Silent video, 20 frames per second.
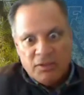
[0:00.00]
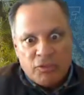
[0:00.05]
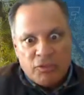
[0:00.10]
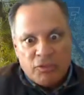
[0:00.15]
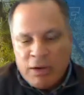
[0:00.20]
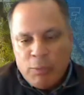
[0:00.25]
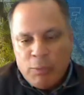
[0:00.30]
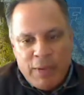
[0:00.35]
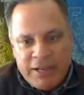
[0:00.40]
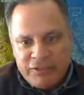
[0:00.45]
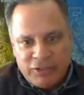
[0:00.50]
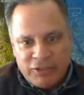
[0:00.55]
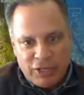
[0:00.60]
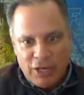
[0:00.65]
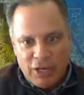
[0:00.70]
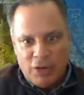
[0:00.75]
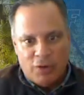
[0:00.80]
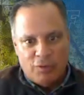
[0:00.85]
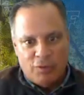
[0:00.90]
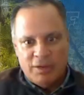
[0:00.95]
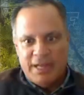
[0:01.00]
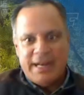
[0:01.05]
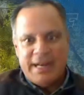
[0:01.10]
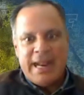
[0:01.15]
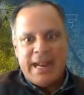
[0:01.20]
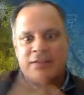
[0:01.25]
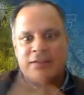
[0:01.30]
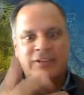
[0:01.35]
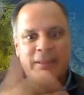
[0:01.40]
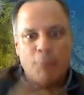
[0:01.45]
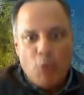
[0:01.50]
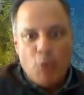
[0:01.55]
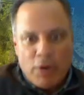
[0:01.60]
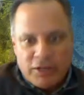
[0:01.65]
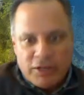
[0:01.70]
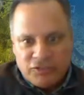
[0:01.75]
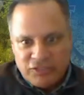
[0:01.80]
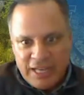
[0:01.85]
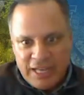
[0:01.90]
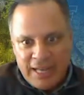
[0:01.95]
3 weeks ago, an analyst at
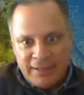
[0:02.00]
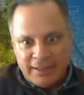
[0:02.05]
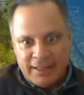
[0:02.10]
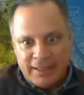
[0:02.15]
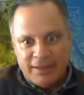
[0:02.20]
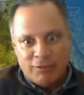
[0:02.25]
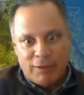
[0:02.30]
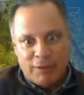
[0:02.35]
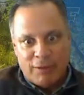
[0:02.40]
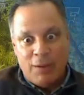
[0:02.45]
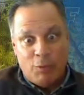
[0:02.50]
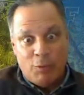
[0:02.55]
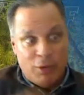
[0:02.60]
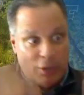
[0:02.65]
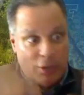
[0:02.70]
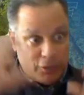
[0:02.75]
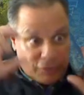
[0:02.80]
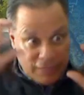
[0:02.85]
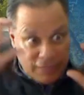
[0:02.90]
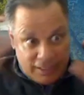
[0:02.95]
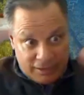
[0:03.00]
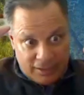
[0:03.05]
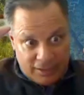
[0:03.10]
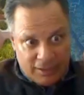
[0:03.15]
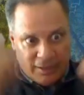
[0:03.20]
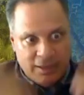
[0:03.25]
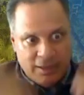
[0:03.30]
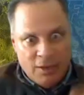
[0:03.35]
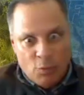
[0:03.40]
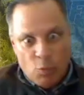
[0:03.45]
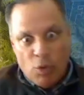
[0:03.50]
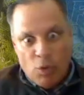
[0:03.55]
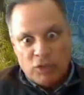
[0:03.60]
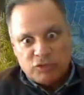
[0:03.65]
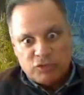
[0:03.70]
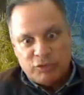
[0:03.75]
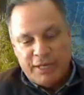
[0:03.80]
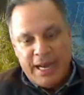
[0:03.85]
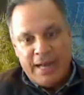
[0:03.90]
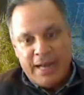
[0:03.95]
Morgan Stanley, right? We all think the Wall
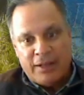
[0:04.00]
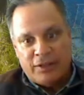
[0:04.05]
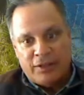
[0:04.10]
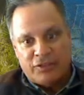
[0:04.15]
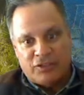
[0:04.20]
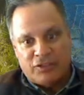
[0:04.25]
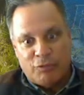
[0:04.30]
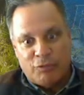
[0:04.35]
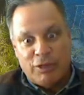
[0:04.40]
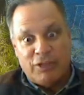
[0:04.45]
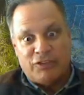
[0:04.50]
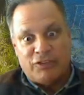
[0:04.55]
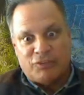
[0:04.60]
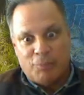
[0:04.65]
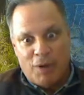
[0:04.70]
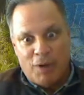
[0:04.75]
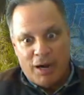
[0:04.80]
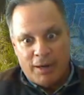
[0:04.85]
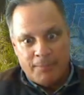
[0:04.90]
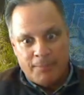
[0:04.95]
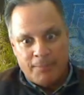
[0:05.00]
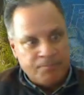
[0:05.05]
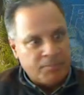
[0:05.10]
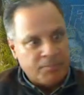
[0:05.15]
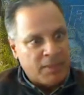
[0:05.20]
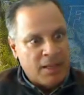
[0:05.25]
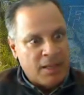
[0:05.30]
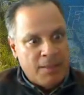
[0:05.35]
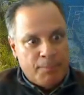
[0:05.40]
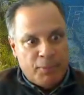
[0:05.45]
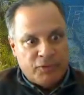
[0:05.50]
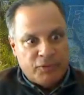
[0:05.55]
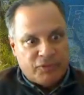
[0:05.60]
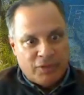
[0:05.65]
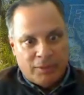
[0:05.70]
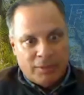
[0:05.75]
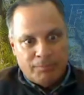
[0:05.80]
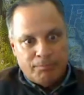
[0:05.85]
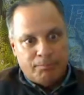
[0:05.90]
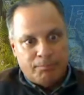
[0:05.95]
Street analysts are really smart. Puts
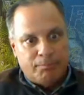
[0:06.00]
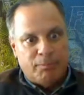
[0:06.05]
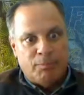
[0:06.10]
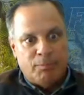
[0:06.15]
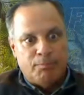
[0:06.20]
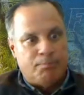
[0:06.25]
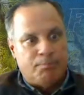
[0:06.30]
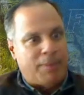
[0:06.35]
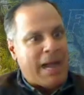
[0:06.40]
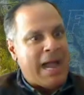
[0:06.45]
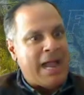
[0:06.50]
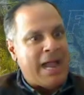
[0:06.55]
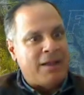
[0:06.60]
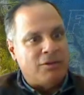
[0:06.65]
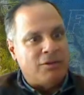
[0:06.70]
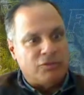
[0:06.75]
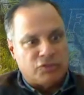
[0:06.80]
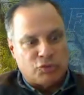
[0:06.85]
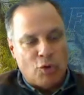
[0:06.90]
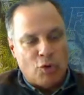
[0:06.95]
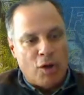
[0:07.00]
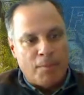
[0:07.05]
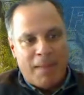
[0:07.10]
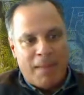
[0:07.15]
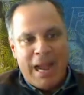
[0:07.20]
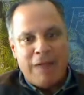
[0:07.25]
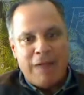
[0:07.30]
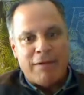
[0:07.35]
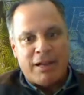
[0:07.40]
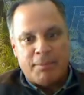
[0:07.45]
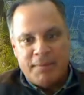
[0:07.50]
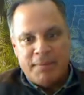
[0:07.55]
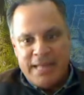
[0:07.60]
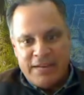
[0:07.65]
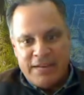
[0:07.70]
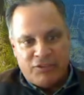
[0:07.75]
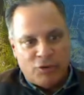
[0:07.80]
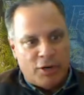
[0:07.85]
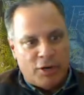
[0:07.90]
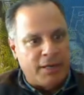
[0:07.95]
a strong buy
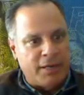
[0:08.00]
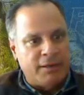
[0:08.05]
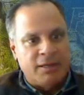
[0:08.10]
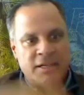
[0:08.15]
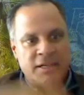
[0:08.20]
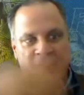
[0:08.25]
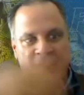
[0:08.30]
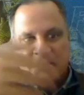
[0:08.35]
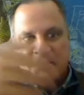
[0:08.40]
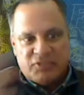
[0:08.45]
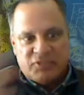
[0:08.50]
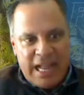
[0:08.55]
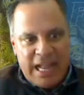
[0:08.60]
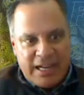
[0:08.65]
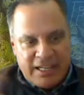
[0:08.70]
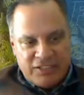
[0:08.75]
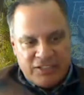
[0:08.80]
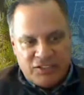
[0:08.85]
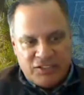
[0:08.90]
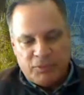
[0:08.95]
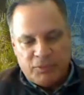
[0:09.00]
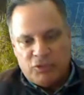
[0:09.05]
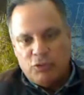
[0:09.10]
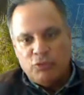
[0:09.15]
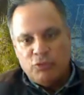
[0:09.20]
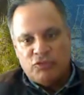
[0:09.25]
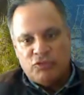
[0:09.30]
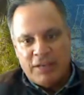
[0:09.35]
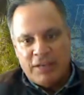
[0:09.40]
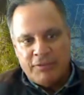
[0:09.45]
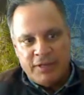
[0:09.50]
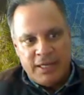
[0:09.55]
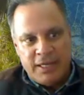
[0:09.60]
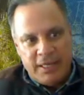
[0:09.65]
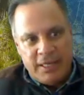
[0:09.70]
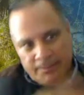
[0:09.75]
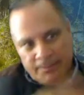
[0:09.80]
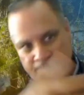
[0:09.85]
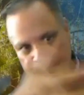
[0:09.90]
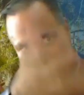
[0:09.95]
recommendation on it. Stock gets up to
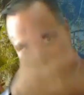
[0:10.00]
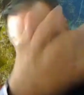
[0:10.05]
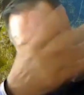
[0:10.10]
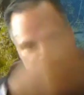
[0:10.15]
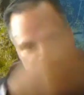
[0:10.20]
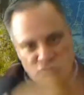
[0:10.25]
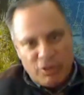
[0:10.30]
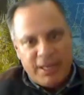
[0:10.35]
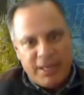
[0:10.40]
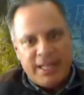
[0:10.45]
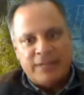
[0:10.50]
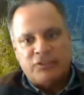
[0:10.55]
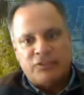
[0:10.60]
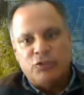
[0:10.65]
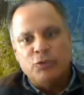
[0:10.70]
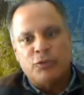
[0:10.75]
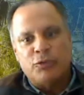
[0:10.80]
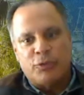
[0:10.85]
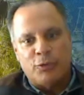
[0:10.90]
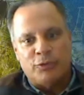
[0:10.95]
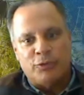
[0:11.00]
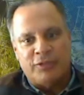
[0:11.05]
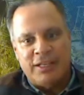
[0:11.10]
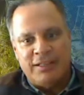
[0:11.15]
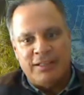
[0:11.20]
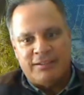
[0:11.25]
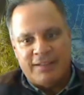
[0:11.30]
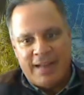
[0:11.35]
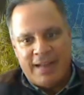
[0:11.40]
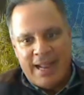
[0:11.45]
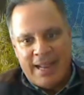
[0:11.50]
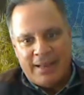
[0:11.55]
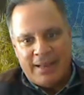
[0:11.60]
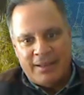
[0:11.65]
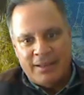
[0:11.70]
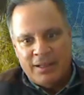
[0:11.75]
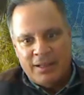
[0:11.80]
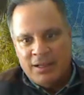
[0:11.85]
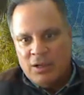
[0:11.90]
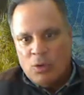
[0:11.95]
270, trading at 213 today.
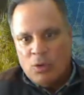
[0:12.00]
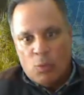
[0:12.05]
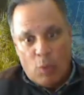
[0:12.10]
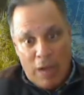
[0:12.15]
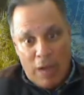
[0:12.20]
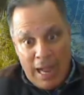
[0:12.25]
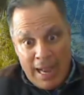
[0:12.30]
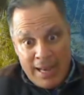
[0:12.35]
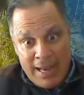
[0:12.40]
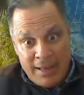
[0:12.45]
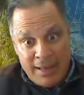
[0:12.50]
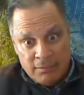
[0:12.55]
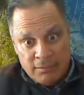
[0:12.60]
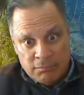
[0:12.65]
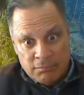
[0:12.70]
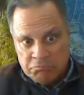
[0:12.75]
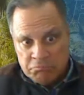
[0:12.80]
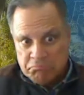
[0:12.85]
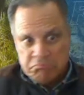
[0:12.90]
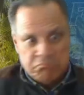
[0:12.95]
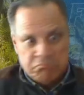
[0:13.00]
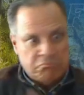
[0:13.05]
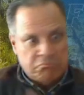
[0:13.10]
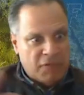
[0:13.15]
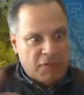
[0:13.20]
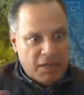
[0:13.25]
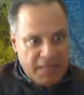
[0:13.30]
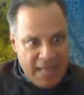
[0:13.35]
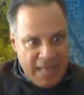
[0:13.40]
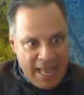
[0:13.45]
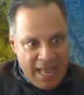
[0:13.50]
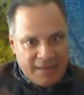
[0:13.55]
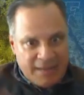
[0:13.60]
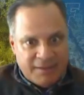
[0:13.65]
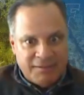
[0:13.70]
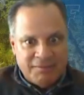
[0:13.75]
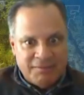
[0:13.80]
Why? Again,